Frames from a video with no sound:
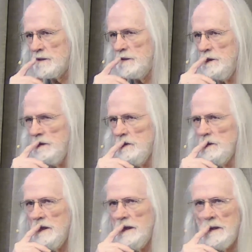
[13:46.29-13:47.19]
to
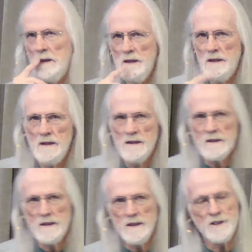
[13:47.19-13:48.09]

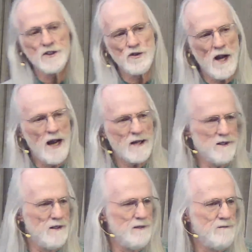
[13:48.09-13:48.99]
get distracted.